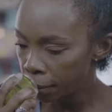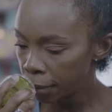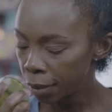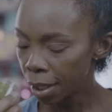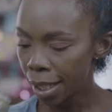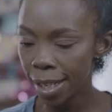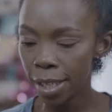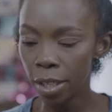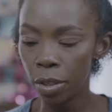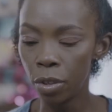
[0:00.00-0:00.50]

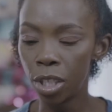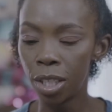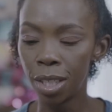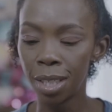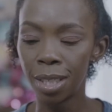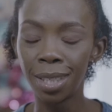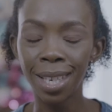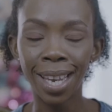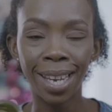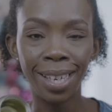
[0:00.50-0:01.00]
I use
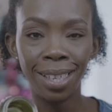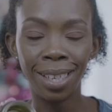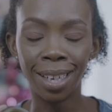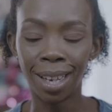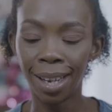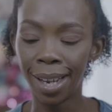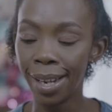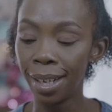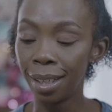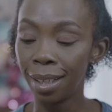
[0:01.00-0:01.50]
this at
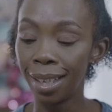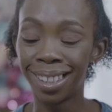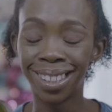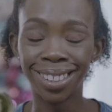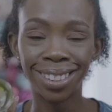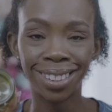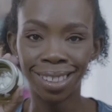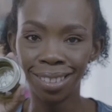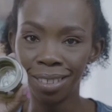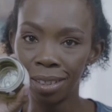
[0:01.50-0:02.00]
night. Like I
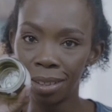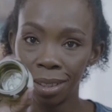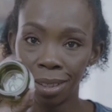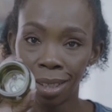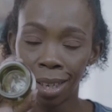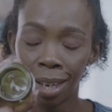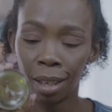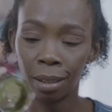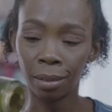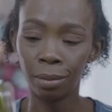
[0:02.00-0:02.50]
said, you can
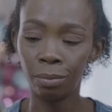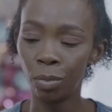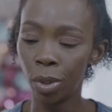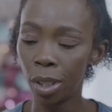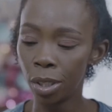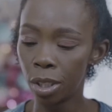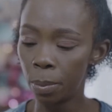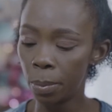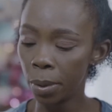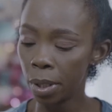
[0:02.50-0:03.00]
tell
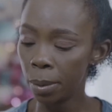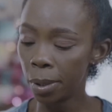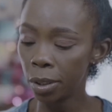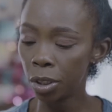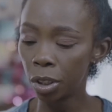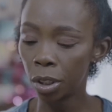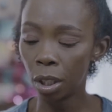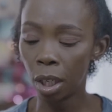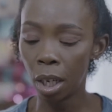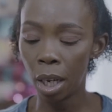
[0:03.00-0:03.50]
it's pretty
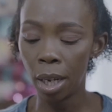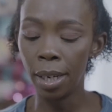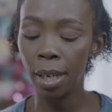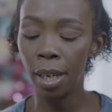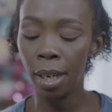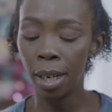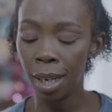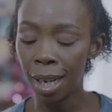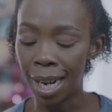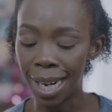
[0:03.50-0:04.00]
much gone.
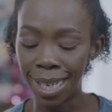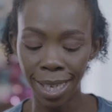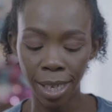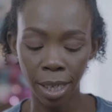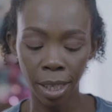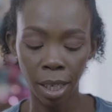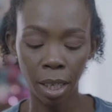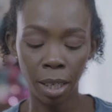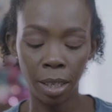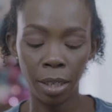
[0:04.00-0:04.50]
I need
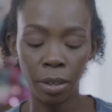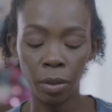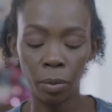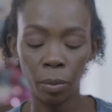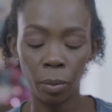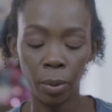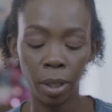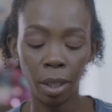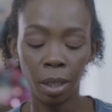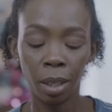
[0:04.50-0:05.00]
to get a new
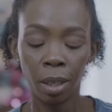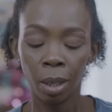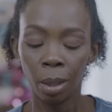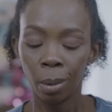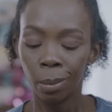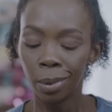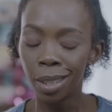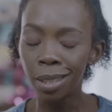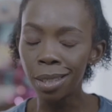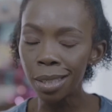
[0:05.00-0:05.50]
one.
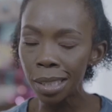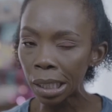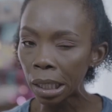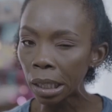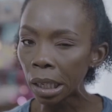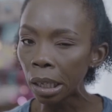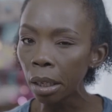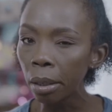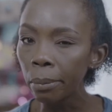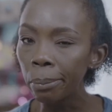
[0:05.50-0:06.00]
This is a
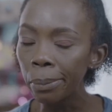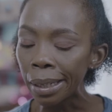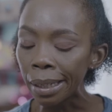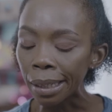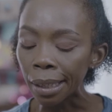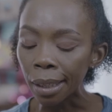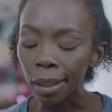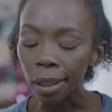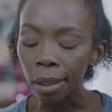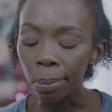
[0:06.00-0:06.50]
little bit
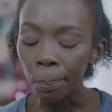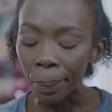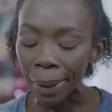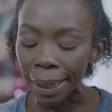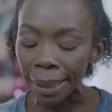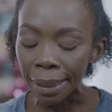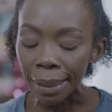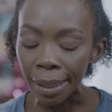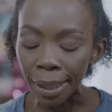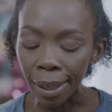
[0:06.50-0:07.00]

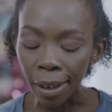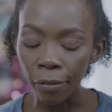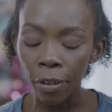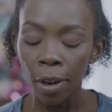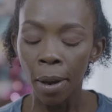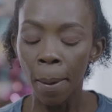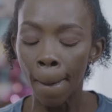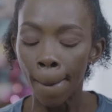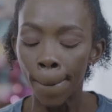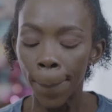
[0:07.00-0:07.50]
expensive,
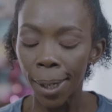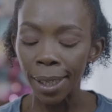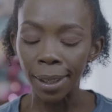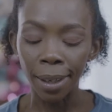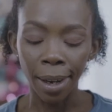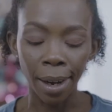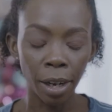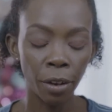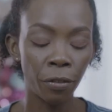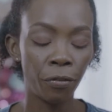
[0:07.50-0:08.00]
but I
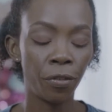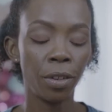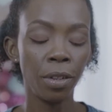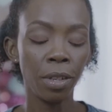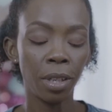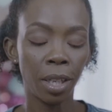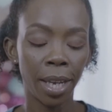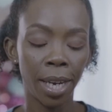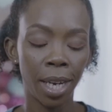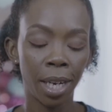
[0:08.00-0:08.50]
kind of feel
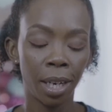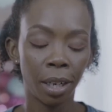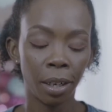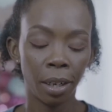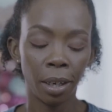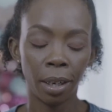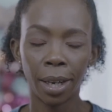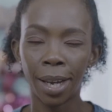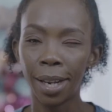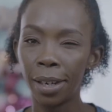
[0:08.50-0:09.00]
like,
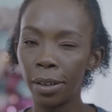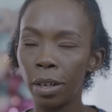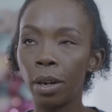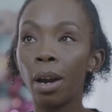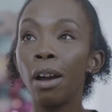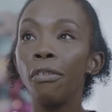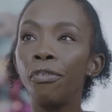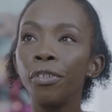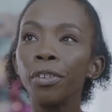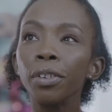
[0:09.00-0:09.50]
I don't know,
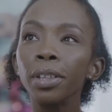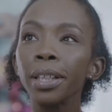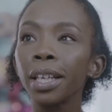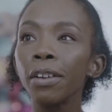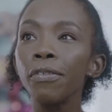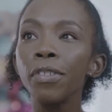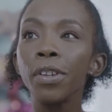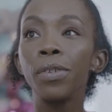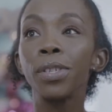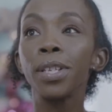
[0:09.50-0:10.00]
I feel like
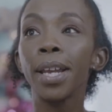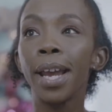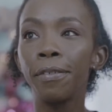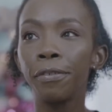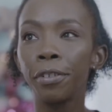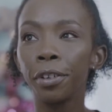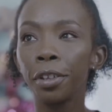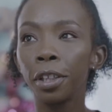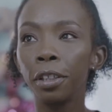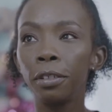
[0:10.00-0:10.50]
if there was
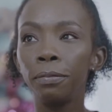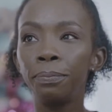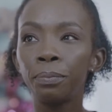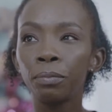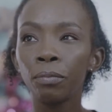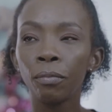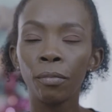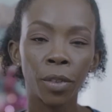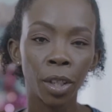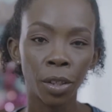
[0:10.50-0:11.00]
ever
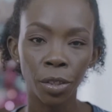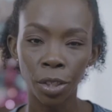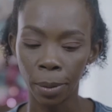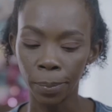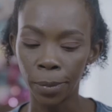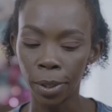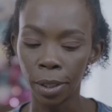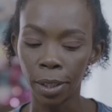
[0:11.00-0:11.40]
something